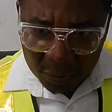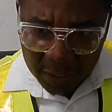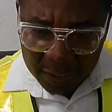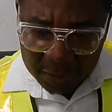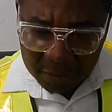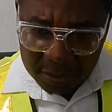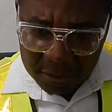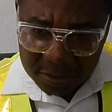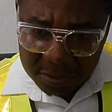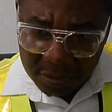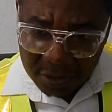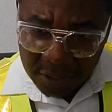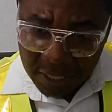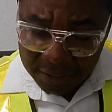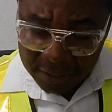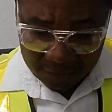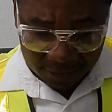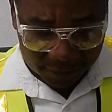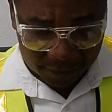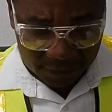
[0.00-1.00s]
let us look
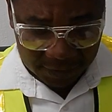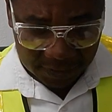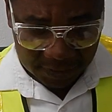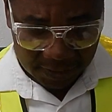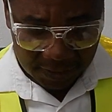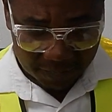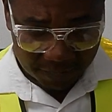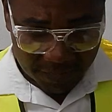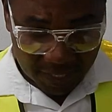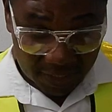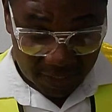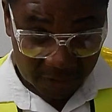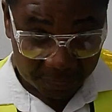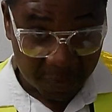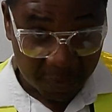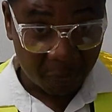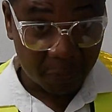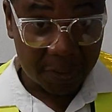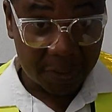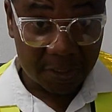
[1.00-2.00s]
at the first aid
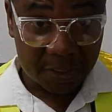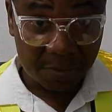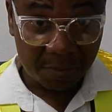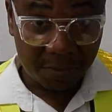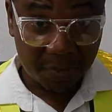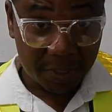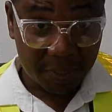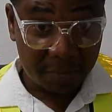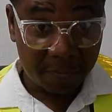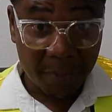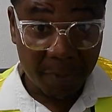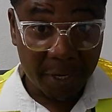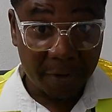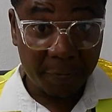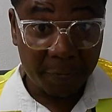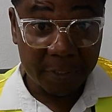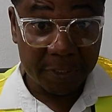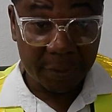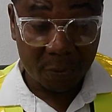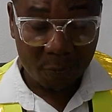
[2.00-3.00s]
management, which is the main
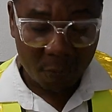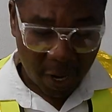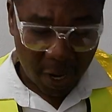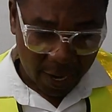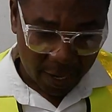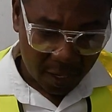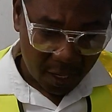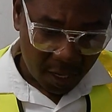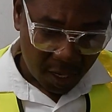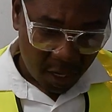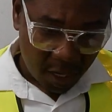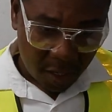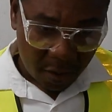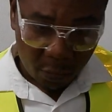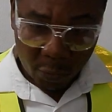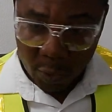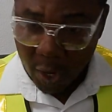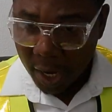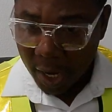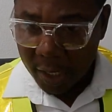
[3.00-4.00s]
reason why
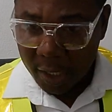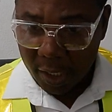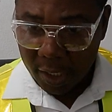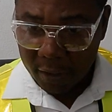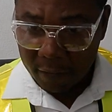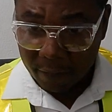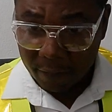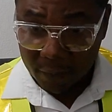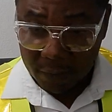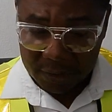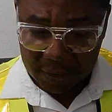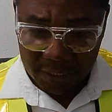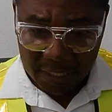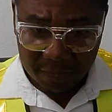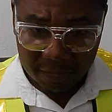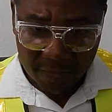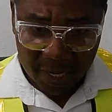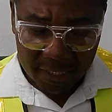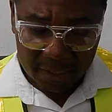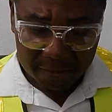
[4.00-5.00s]
we are here. The first aid
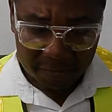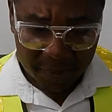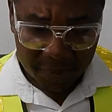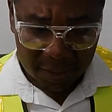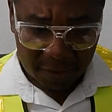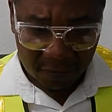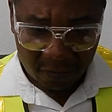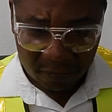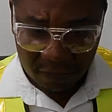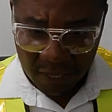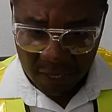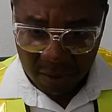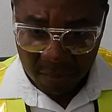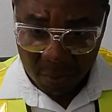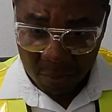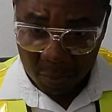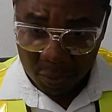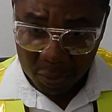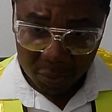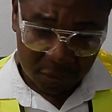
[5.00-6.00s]
management of carbon
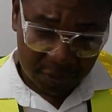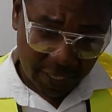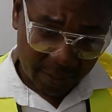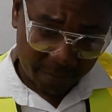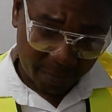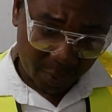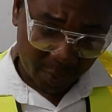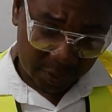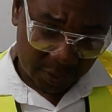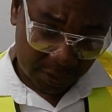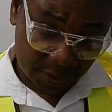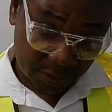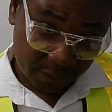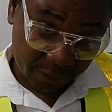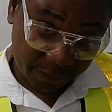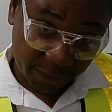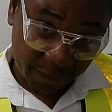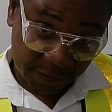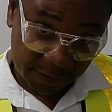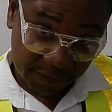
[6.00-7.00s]
monoxide poisoning.
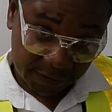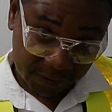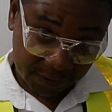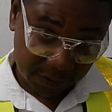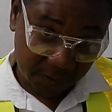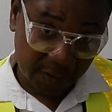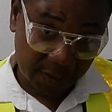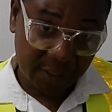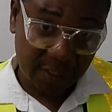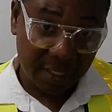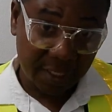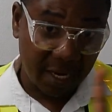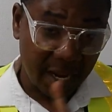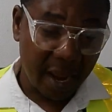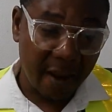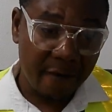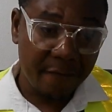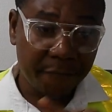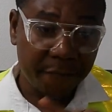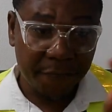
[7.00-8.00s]
First thing in
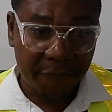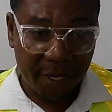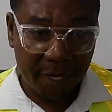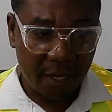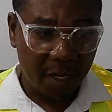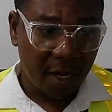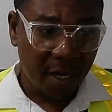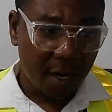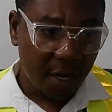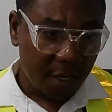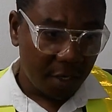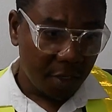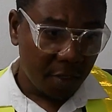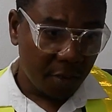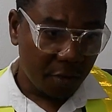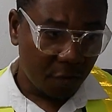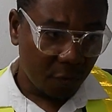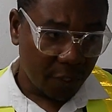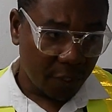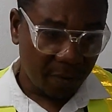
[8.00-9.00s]
every,
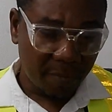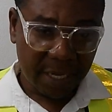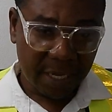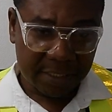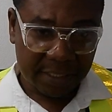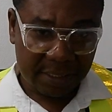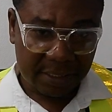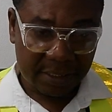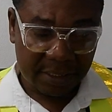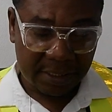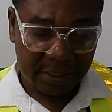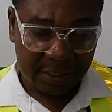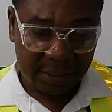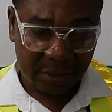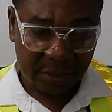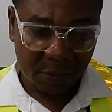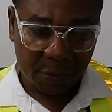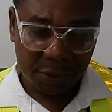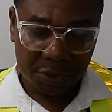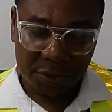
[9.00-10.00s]
emergency
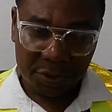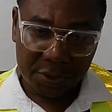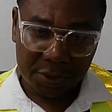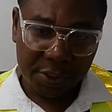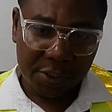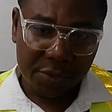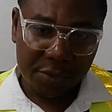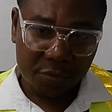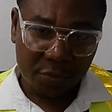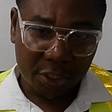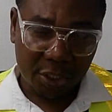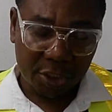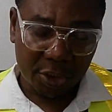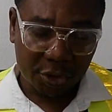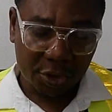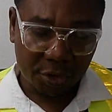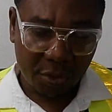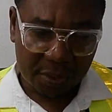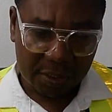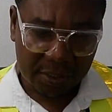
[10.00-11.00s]
situation is to
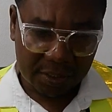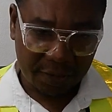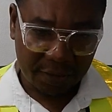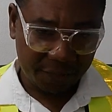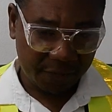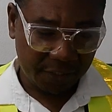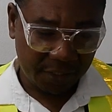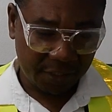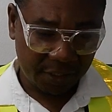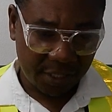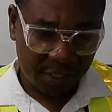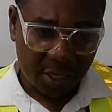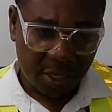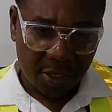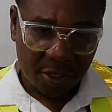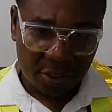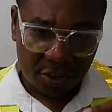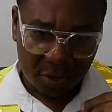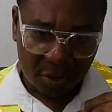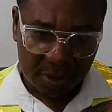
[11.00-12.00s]
ensure safety,
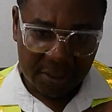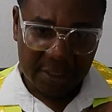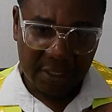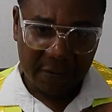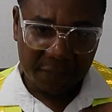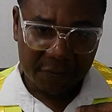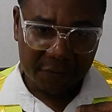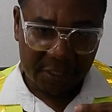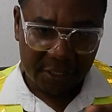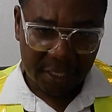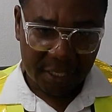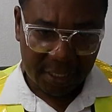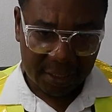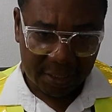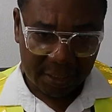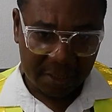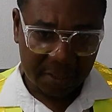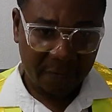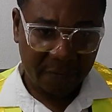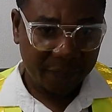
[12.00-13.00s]
your safety and the
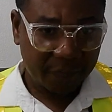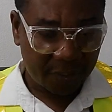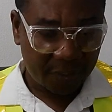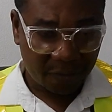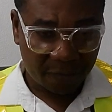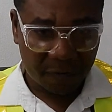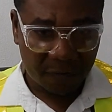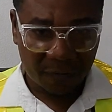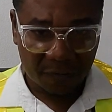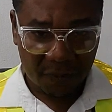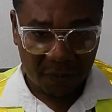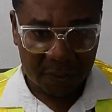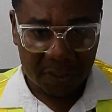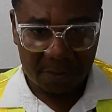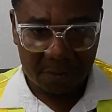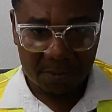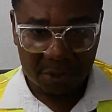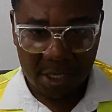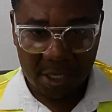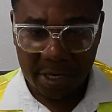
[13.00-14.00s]
safety of the
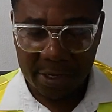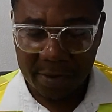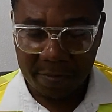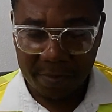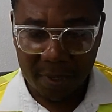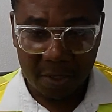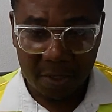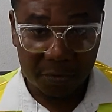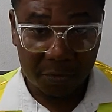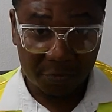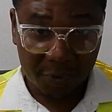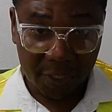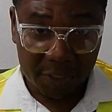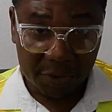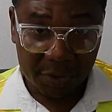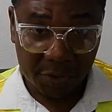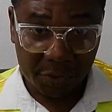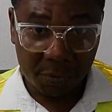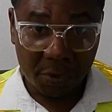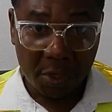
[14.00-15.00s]
victim you are about to
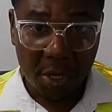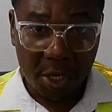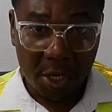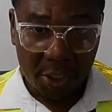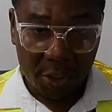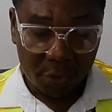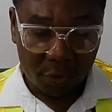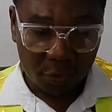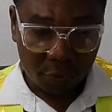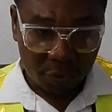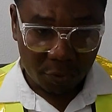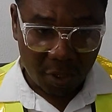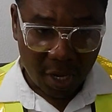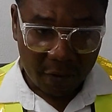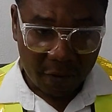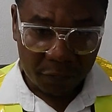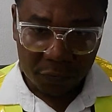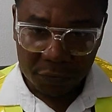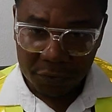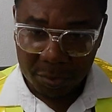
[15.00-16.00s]
rescue. You
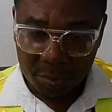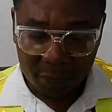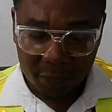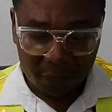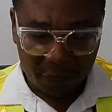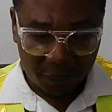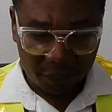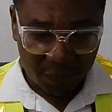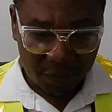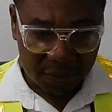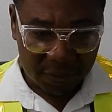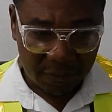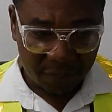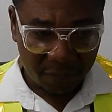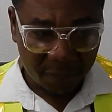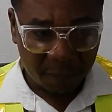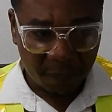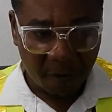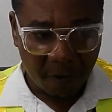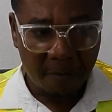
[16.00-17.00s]
have to remove the victim
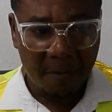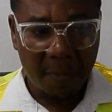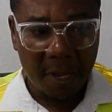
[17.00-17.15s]
from,